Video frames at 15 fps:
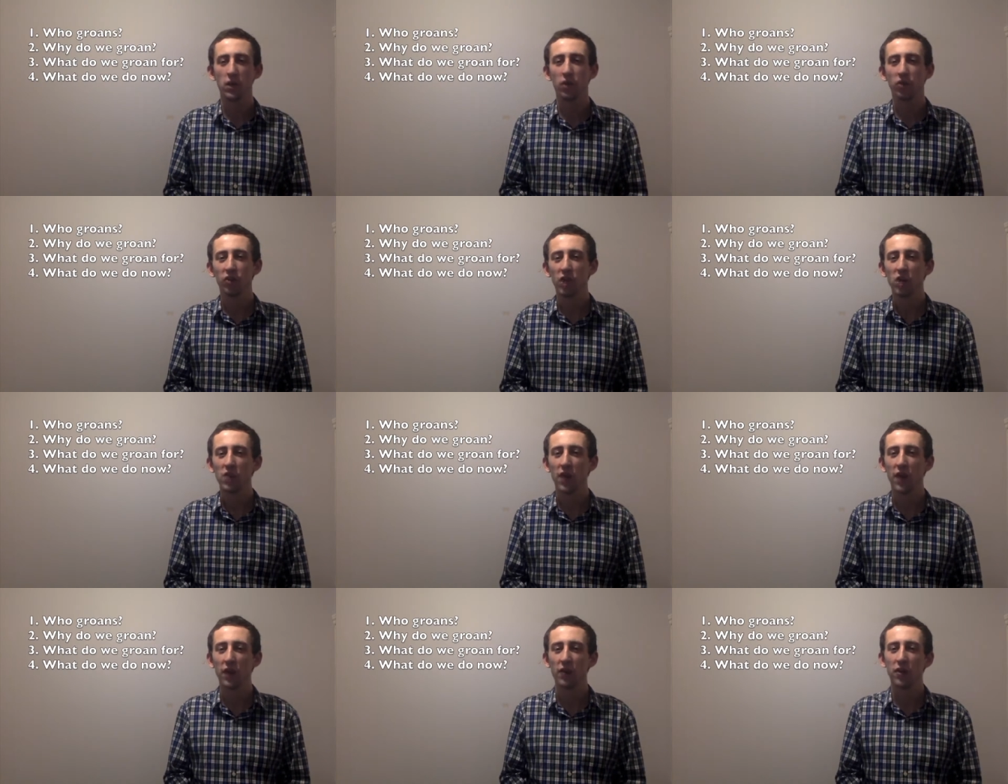so
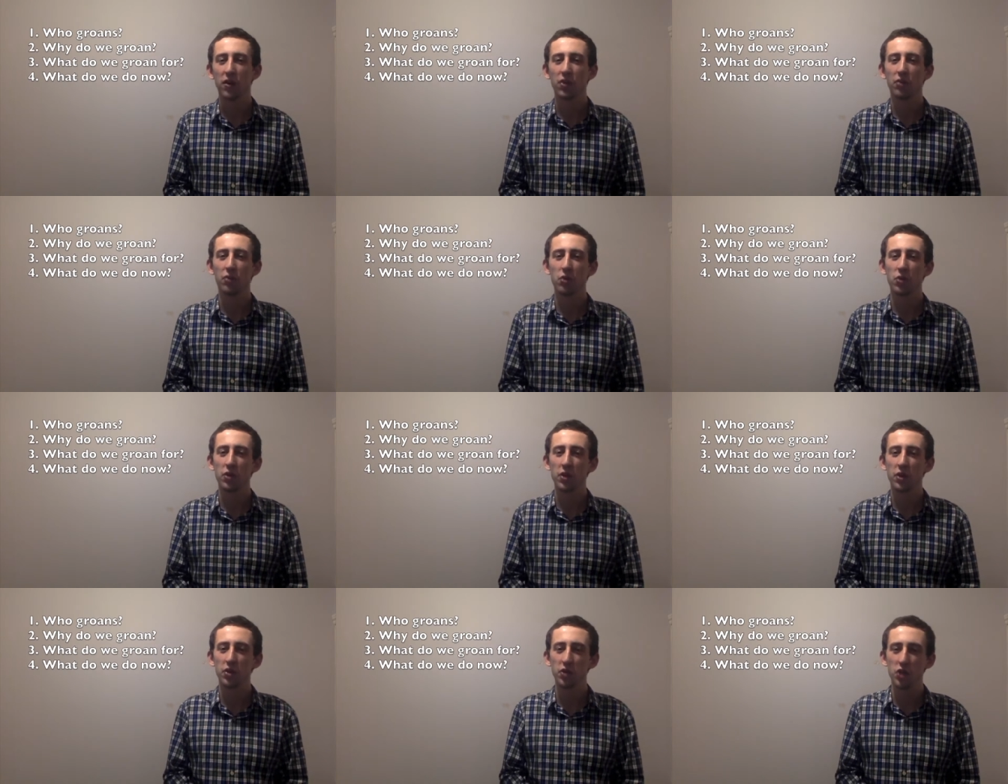that through
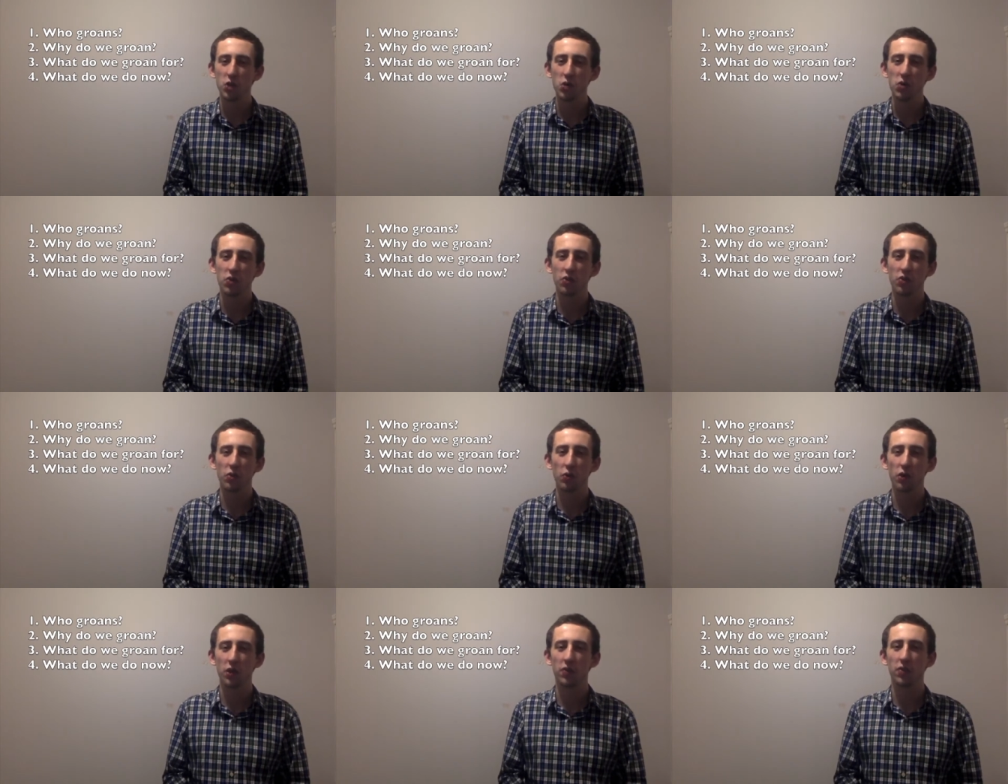the endurance
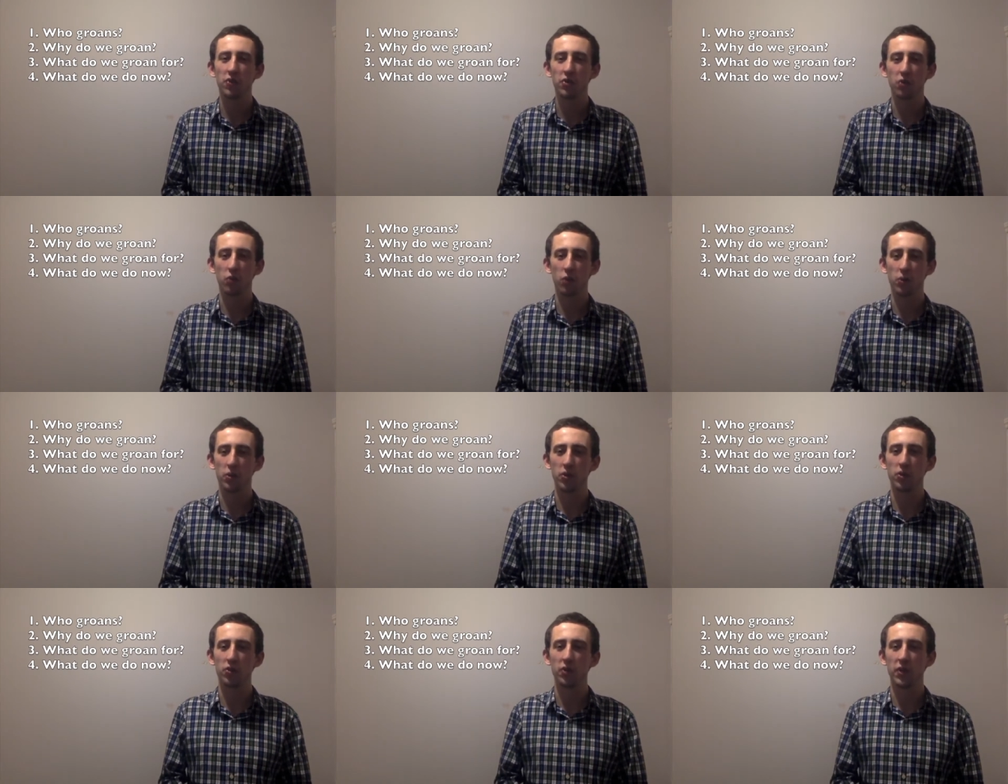taught in the
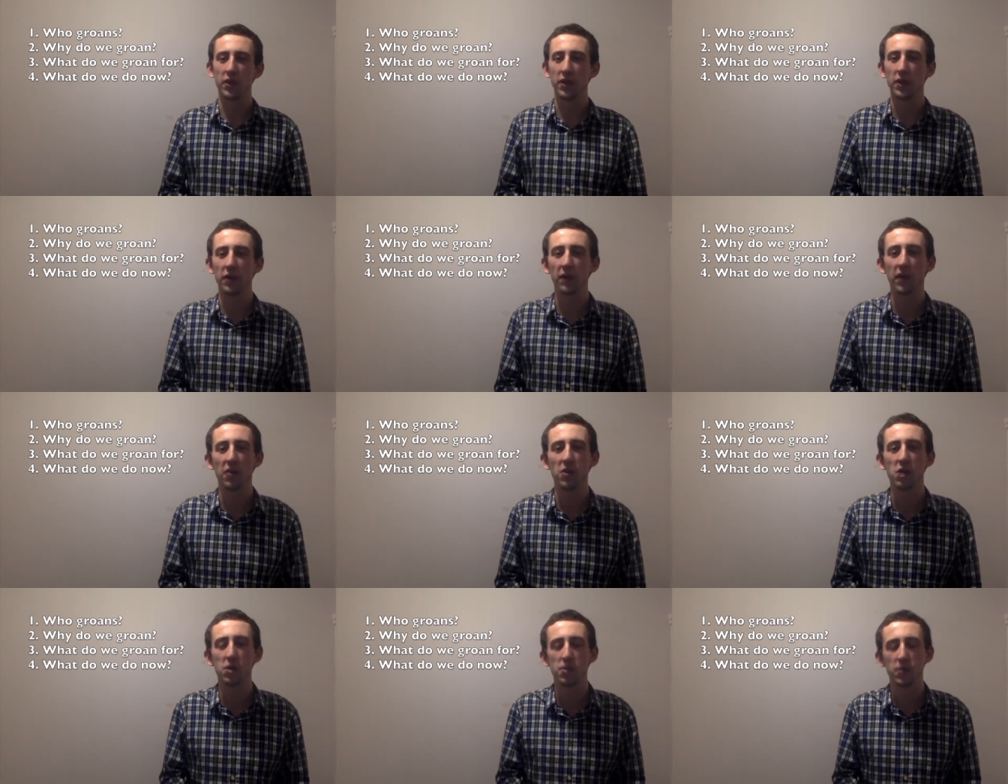scriptures and the
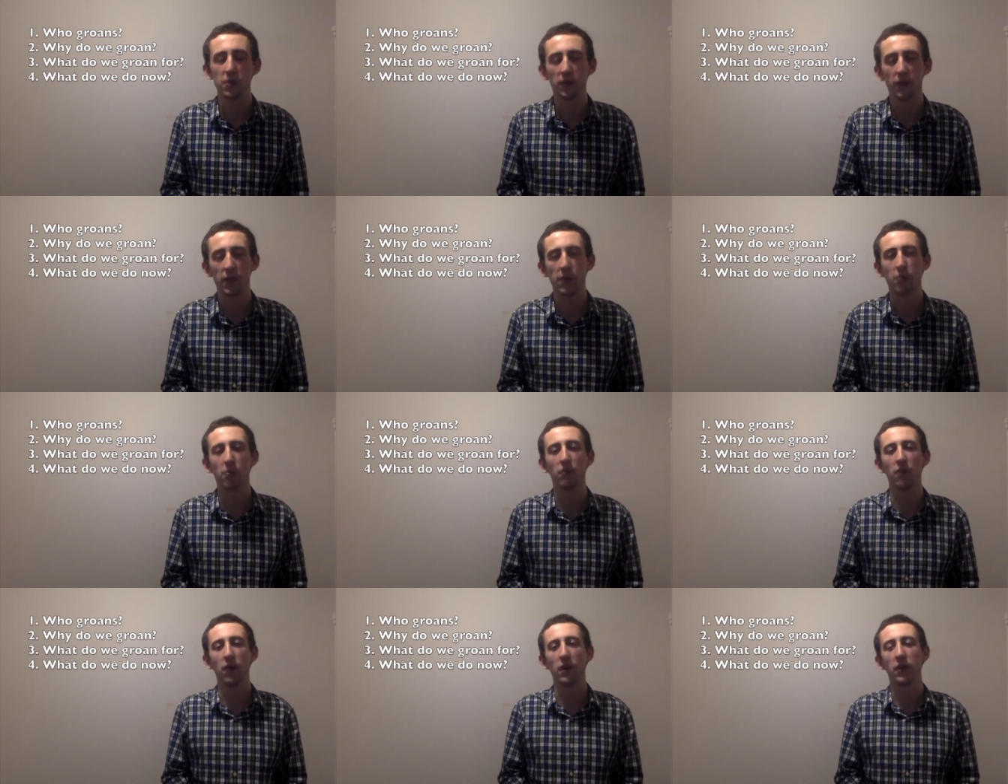encouragement they
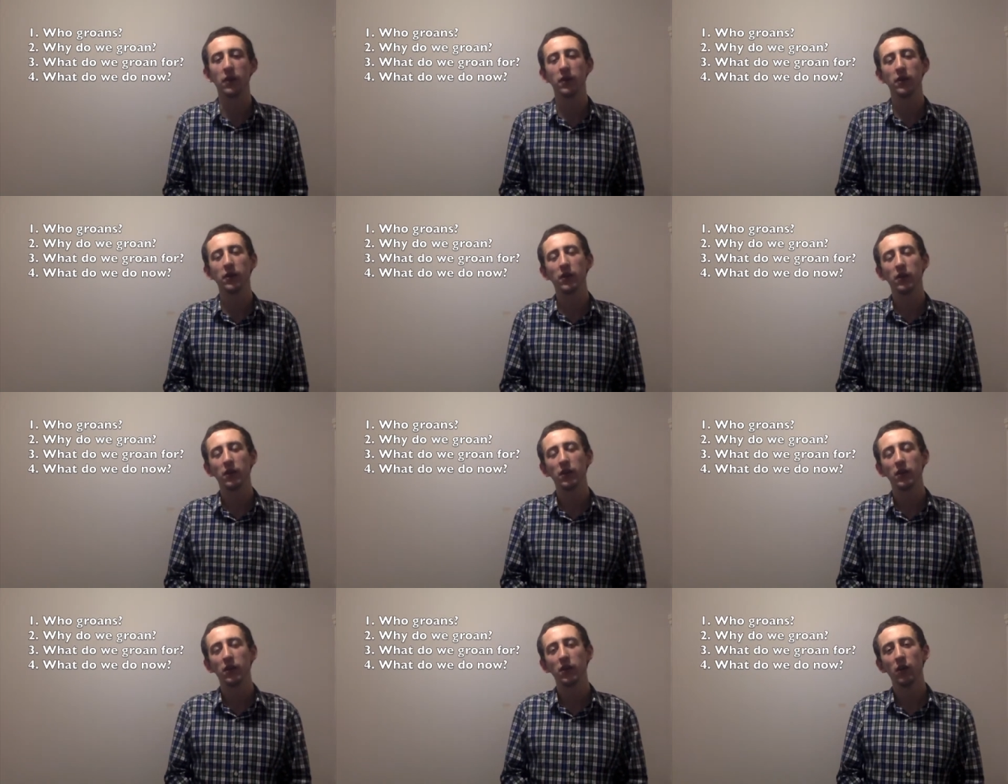provide,
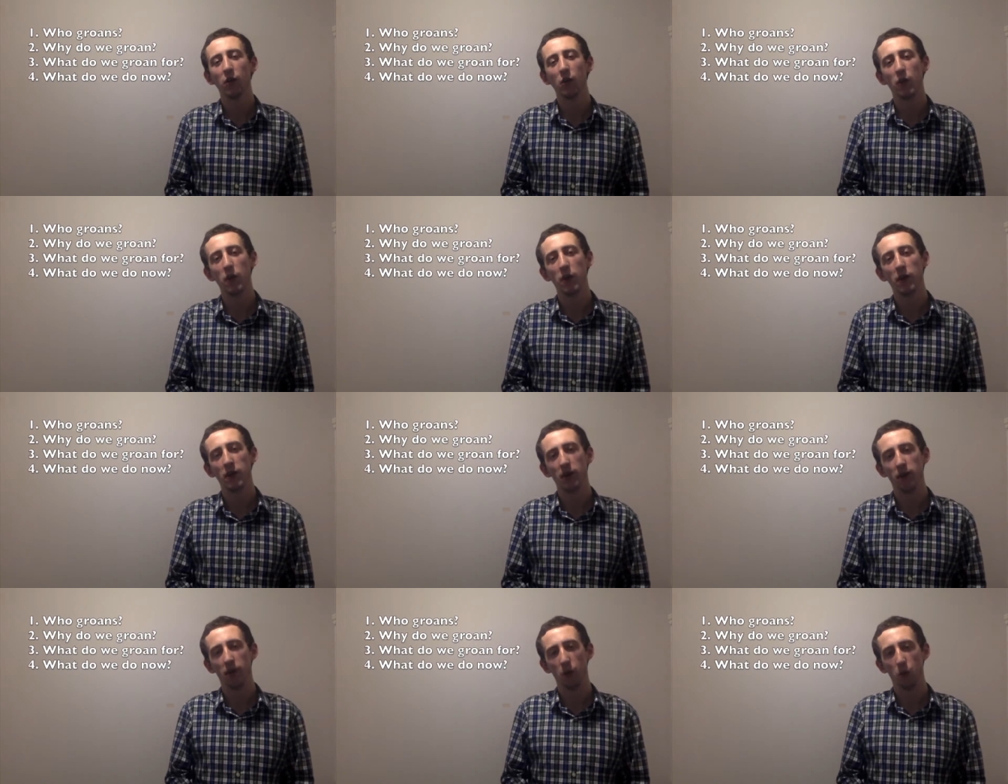we might
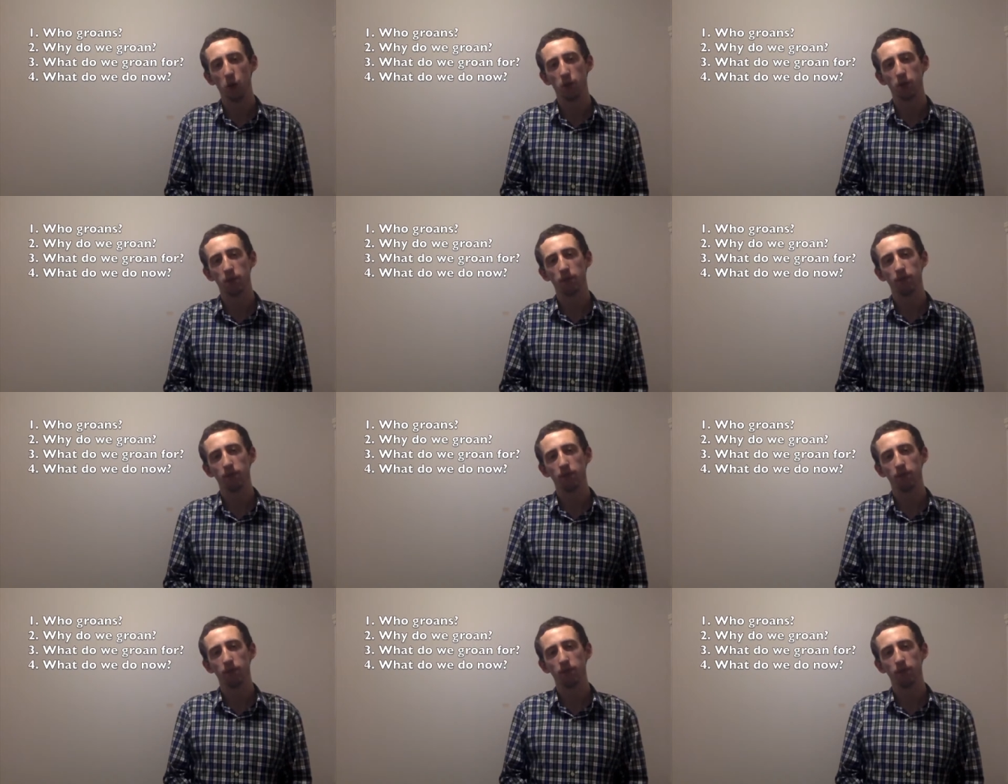have hope.